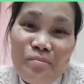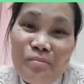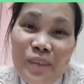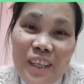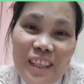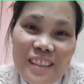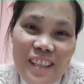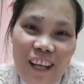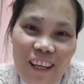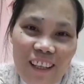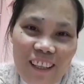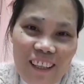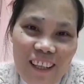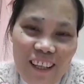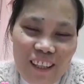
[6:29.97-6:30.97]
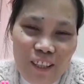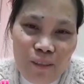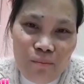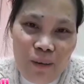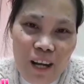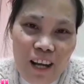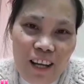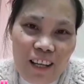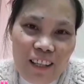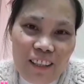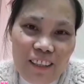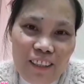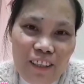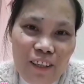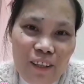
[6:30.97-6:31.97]
Para sa akin, honey
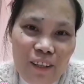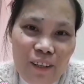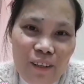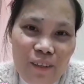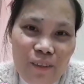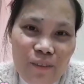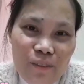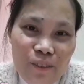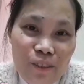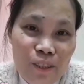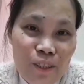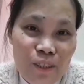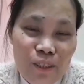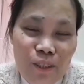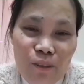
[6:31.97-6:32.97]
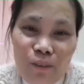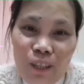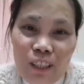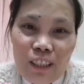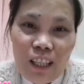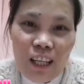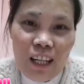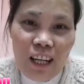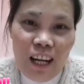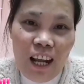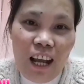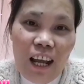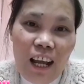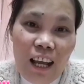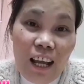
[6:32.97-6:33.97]
pie, stay strong lang talaga,
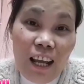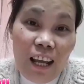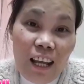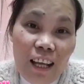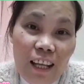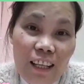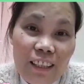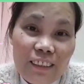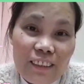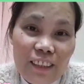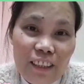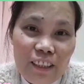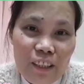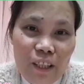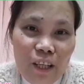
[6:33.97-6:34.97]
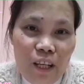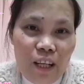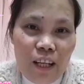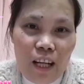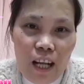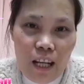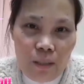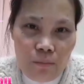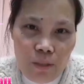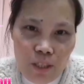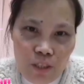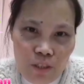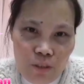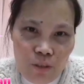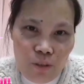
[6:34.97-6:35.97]
and God
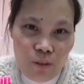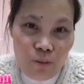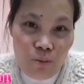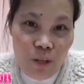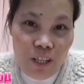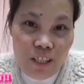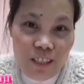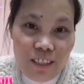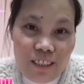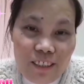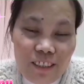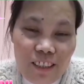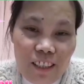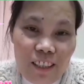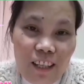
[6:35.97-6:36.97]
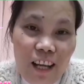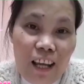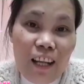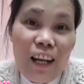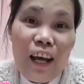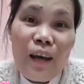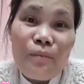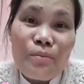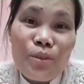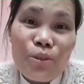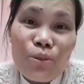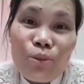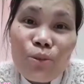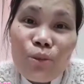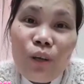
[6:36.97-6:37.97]
bless you always, and I love
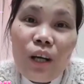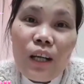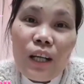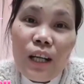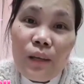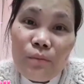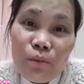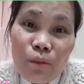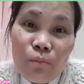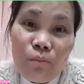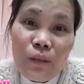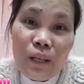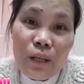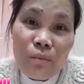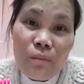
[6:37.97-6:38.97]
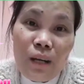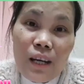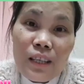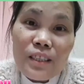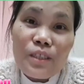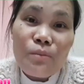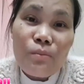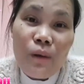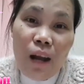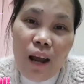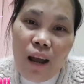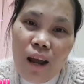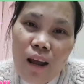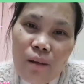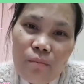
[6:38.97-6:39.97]
you very much
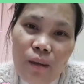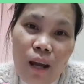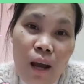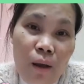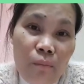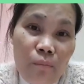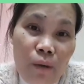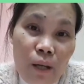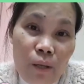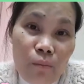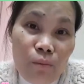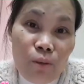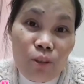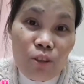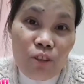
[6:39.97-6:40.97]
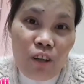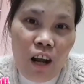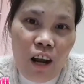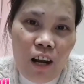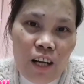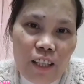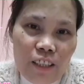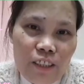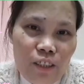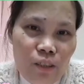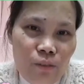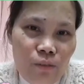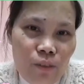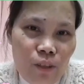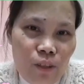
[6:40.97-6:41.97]
from my bottom heart,
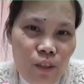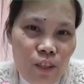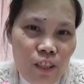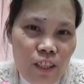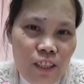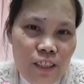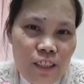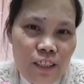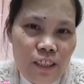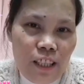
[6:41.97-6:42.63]
of course.